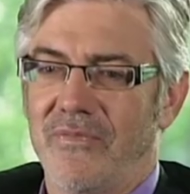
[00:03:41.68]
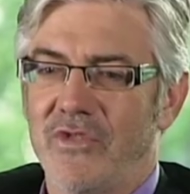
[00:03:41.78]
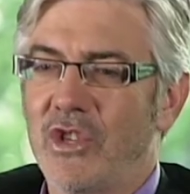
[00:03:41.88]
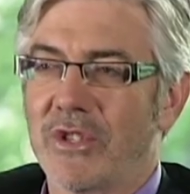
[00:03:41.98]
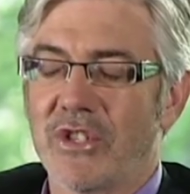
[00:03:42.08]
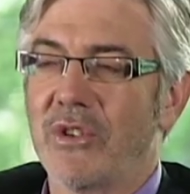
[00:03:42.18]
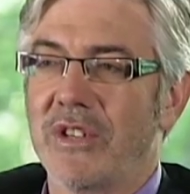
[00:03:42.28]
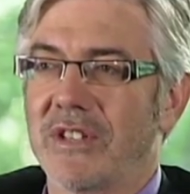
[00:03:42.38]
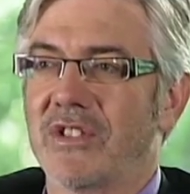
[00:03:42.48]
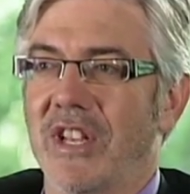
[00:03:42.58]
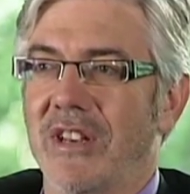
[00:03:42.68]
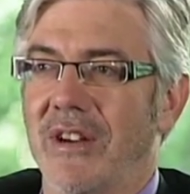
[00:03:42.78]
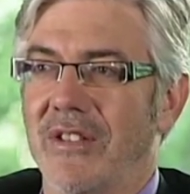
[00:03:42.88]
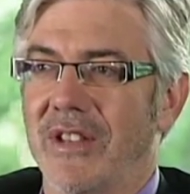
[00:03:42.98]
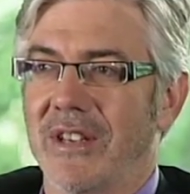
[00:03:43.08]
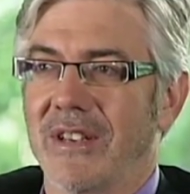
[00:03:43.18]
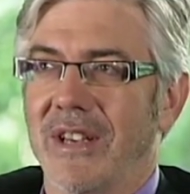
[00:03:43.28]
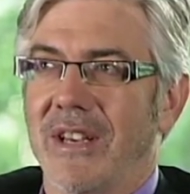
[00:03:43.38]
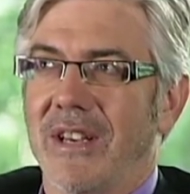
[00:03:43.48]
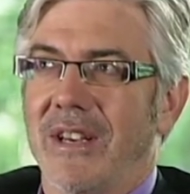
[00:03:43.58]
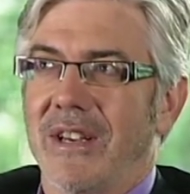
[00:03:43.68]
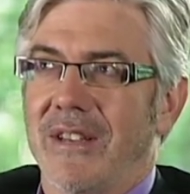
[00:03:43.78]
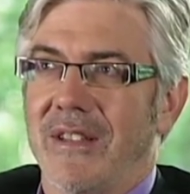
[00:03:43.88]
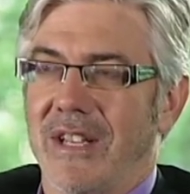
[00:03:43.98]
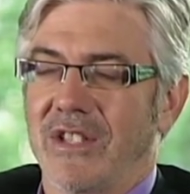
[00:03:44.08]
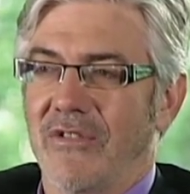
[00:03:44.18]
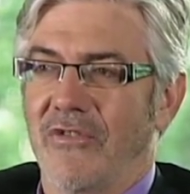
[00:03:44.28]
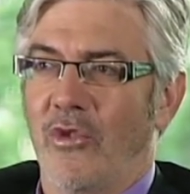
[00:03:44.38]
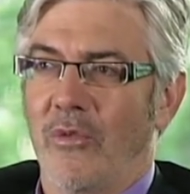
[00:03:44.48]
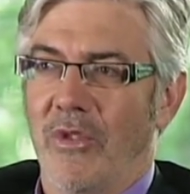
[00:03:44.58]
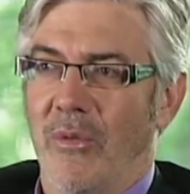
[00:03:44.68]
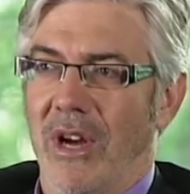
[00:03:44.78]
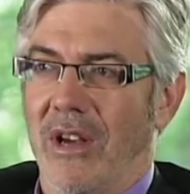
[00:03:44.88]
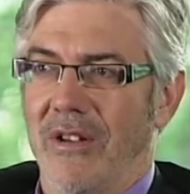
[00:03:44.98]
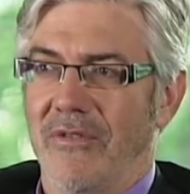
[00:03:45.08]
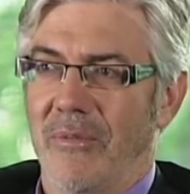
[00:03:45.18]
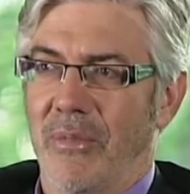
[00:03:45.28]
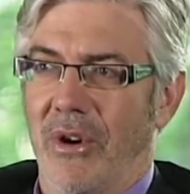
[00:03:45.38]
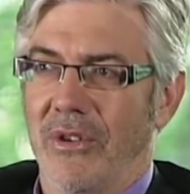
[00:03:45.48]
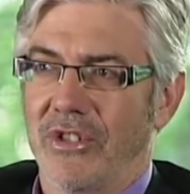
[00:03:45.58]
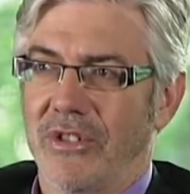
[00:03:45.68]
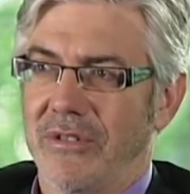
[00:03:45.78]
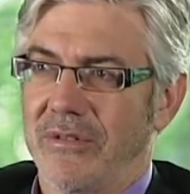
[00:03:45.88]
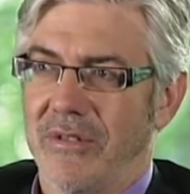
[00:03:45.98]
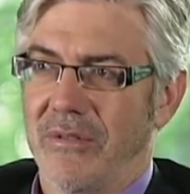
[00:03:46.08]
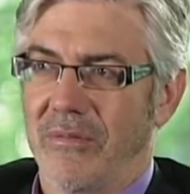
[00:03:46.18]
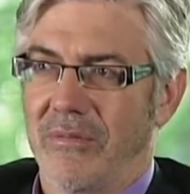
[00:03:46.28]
to a certain extent, I think that's informed the way I've approached the,